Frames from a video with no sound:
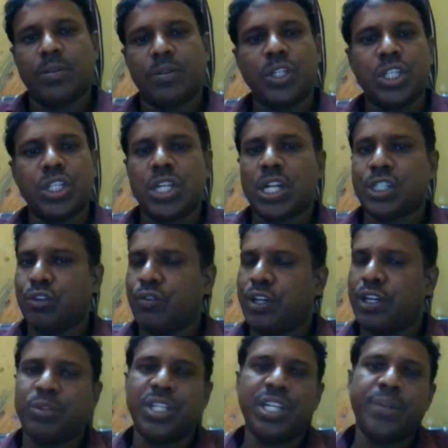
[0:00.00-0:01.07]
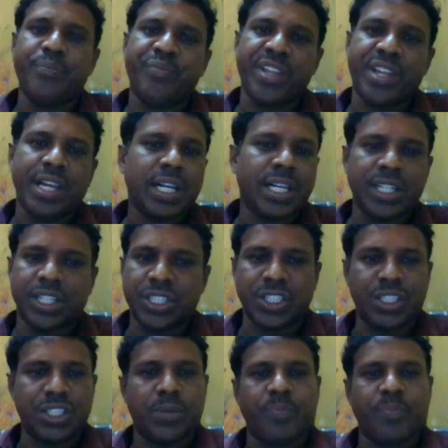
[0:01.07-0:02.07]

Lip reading: This is also one of the criticism.